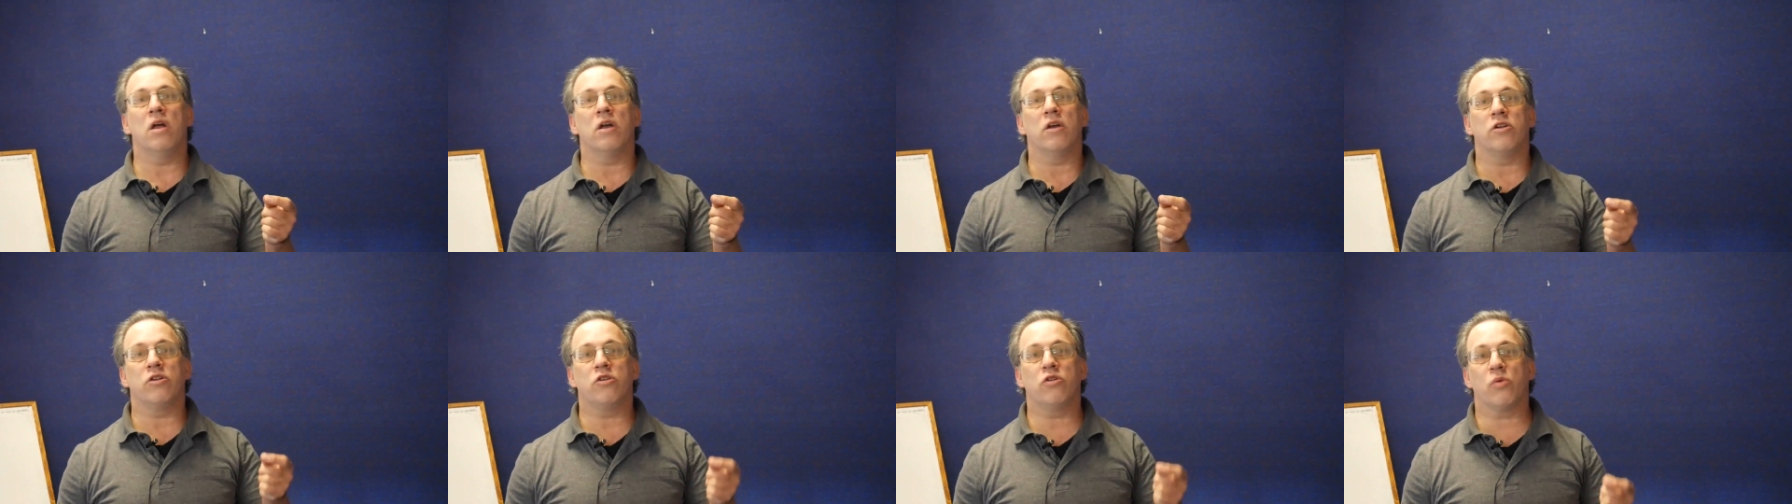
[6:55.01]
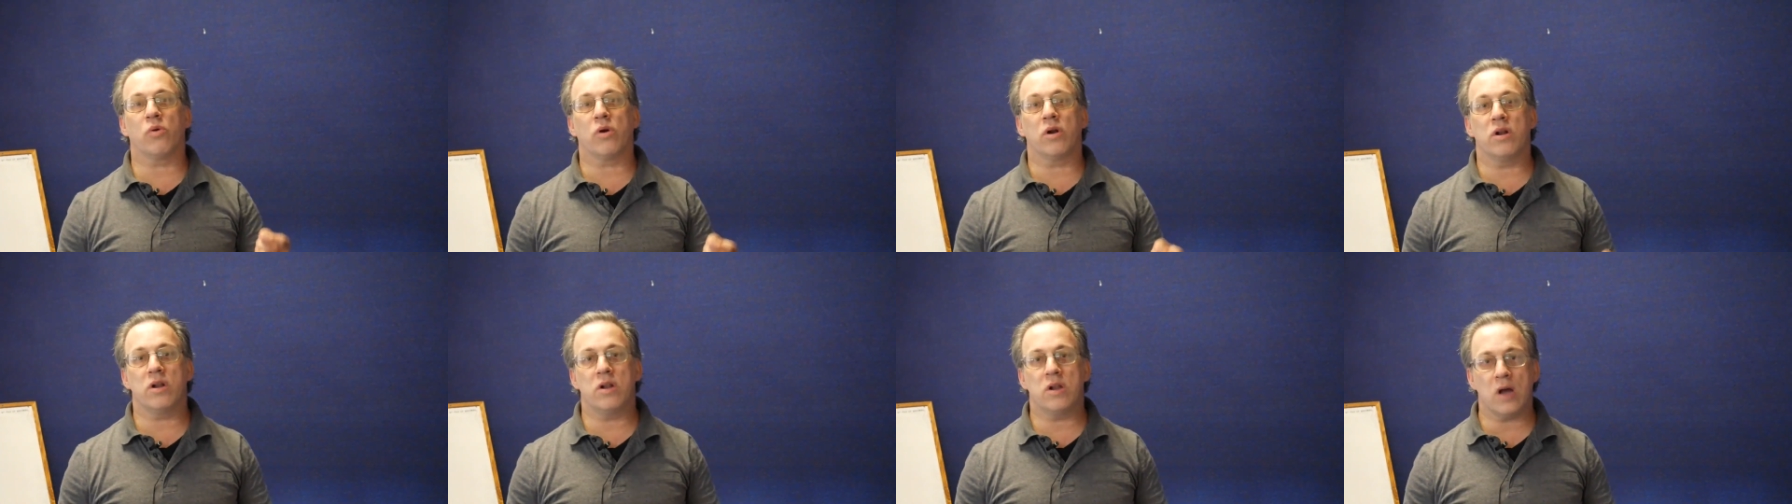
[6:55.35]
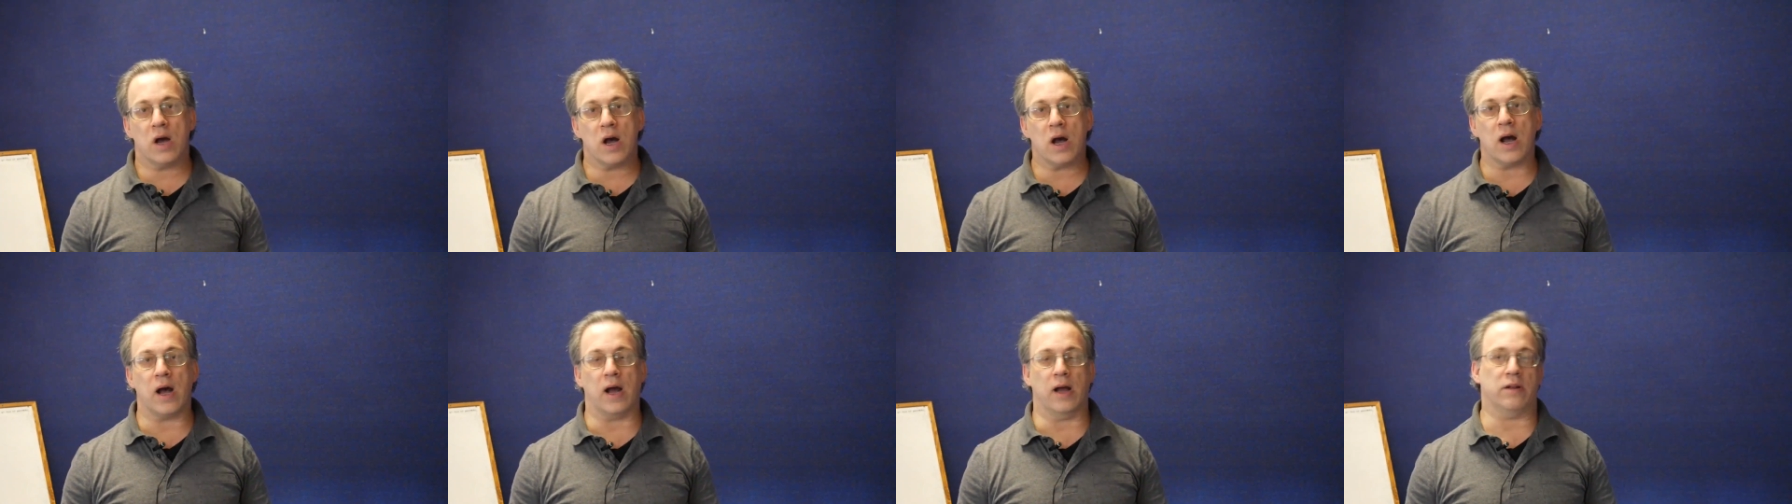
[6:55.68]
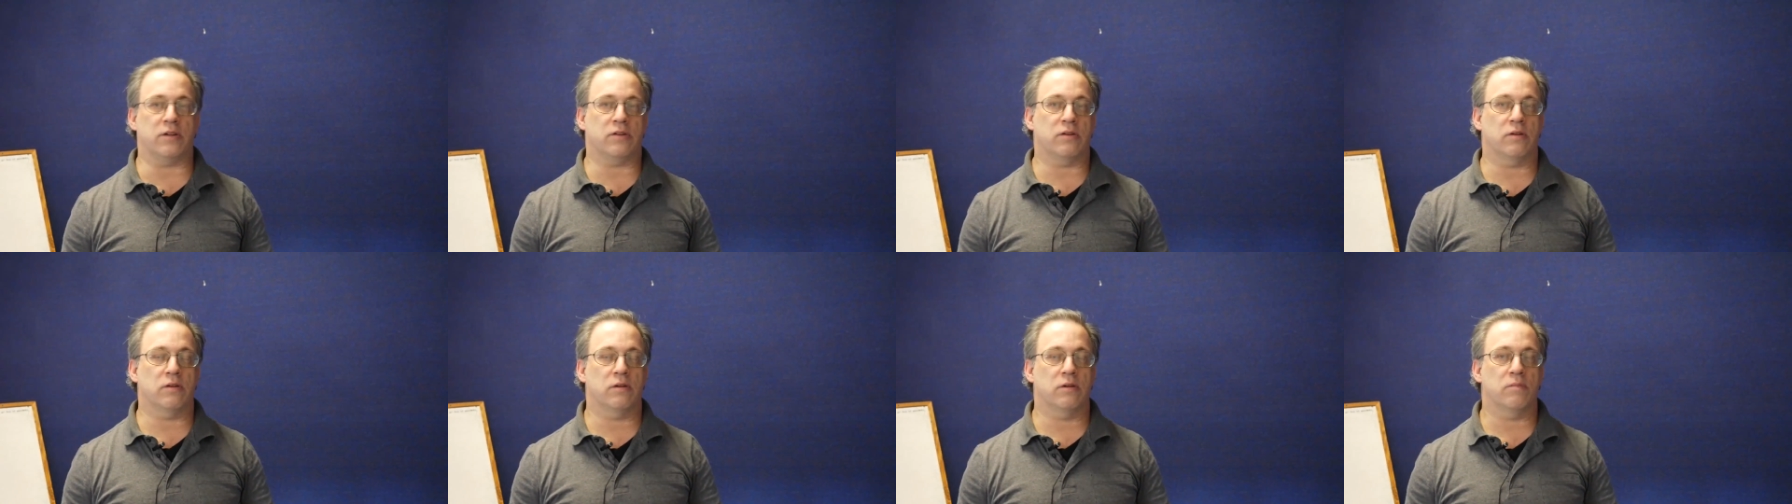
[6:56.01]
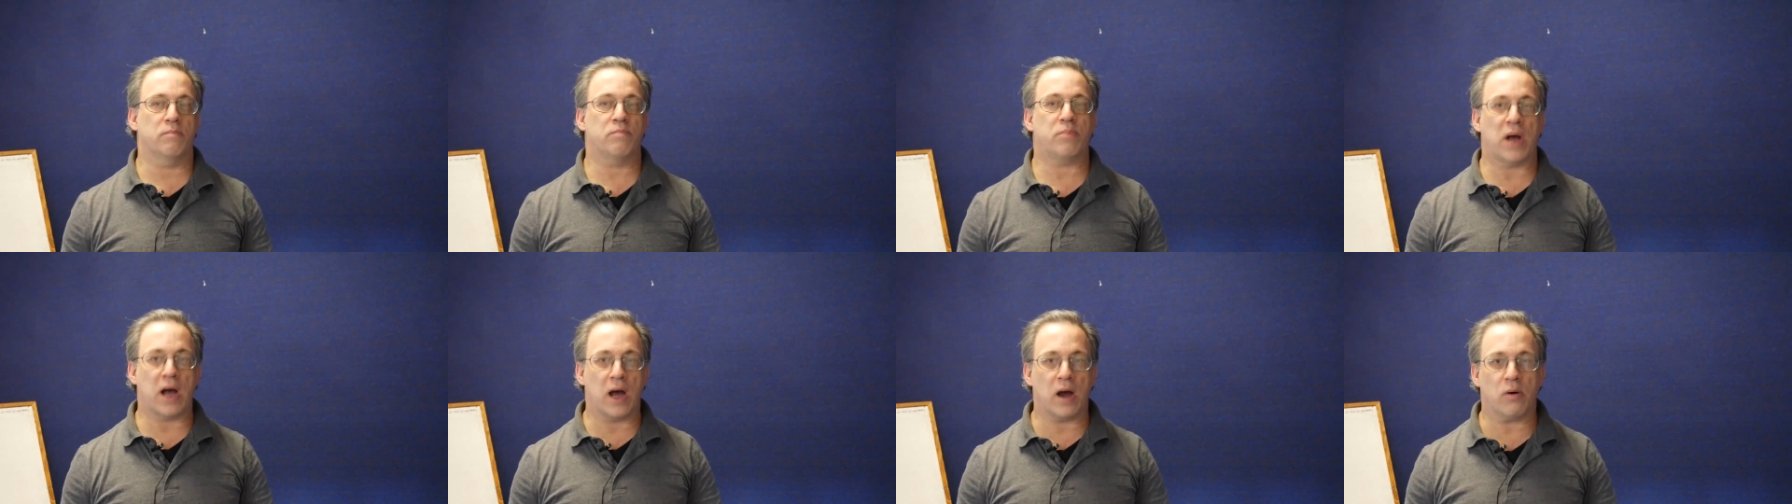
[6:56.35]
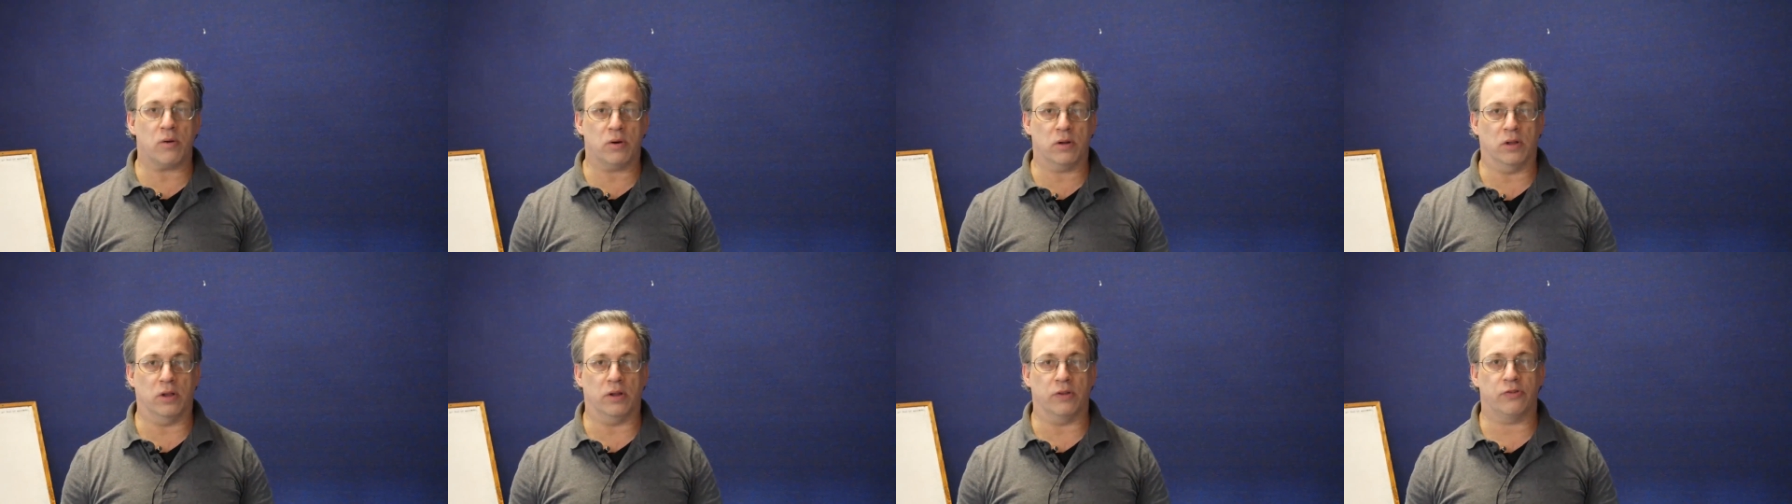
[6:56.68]
You are not
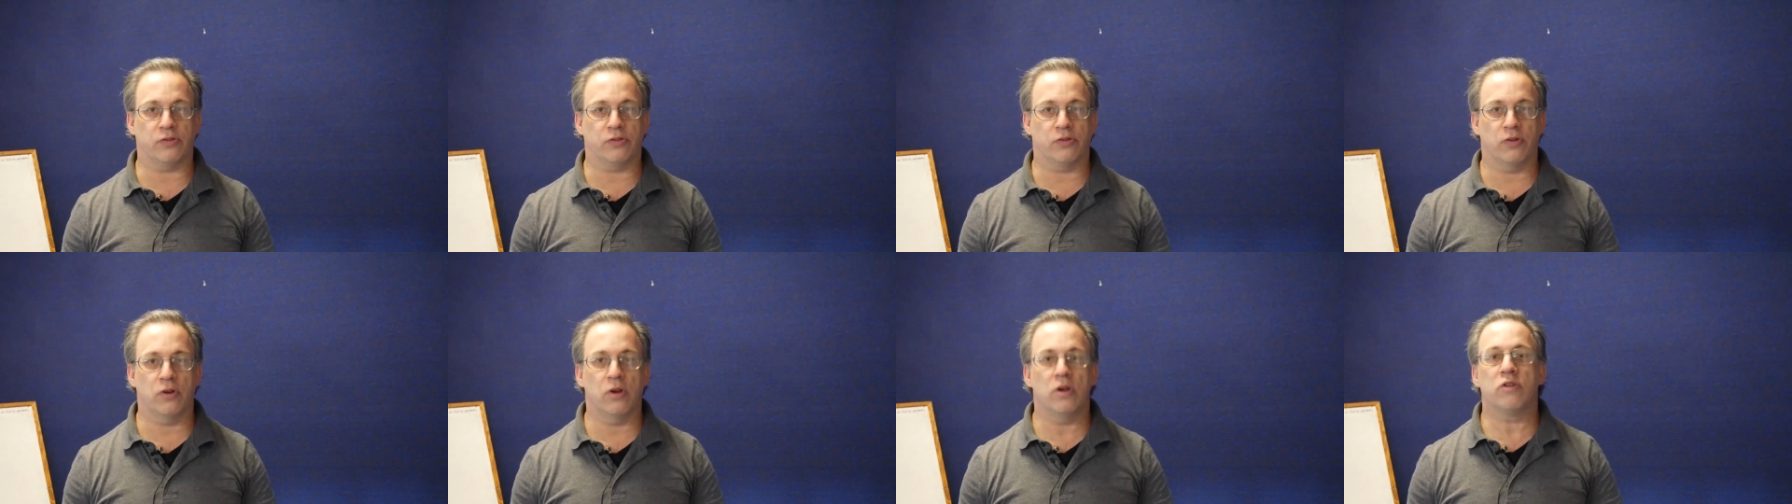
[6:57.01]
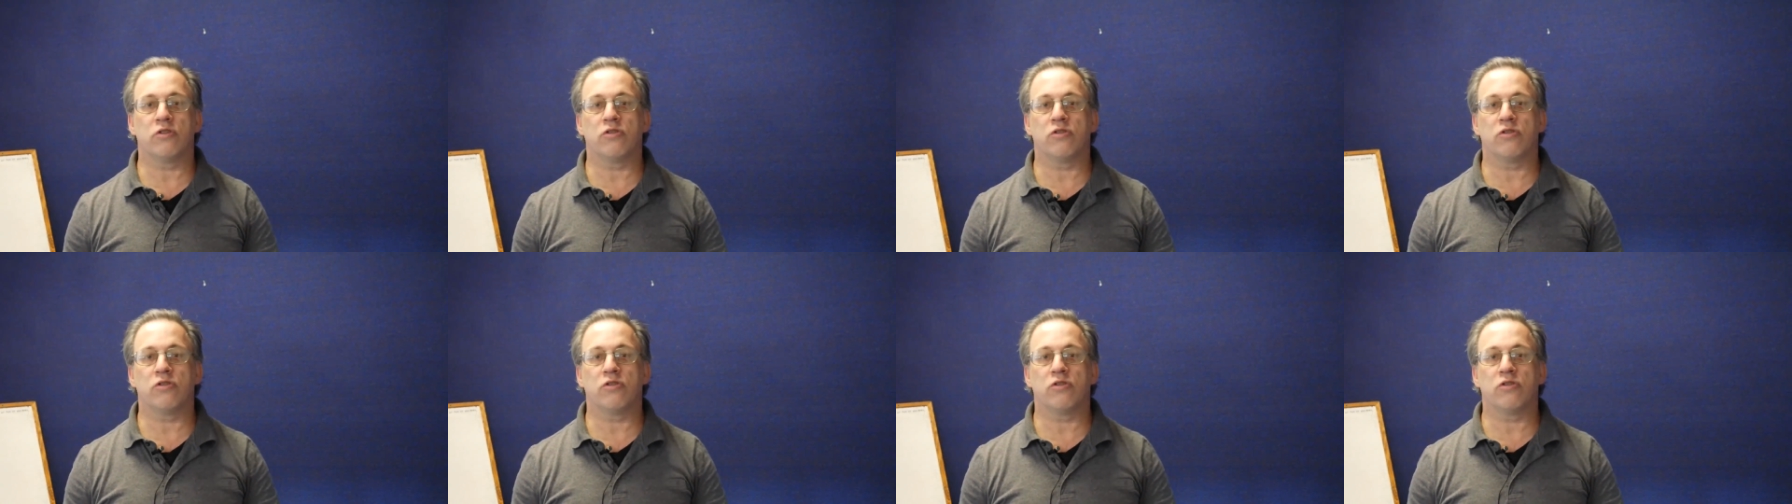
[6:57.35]
powerless